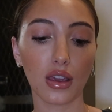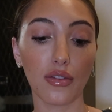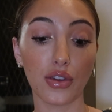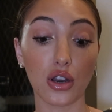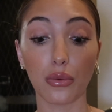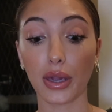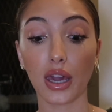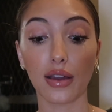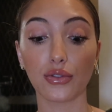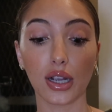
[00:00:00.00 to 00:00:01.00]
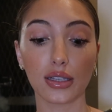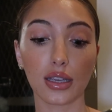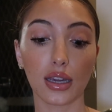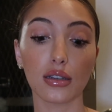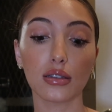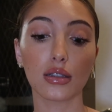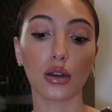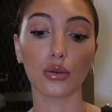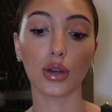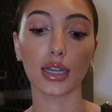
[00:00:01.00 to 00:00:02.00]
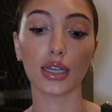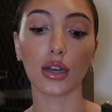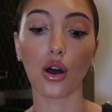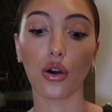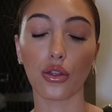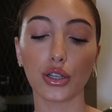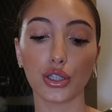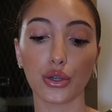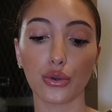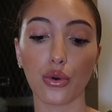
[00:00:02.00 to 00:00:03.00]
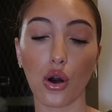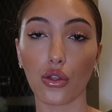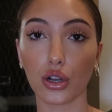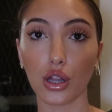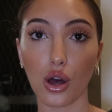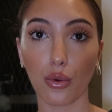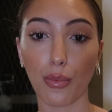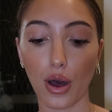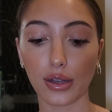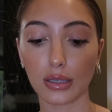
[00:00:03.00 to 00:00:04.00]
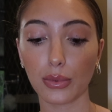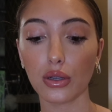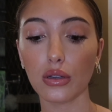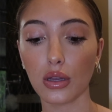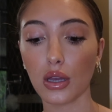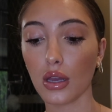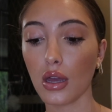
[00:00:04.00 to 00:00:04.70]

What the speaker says: If you know me, I have dry skin, so I need all the dew, all the glow possible.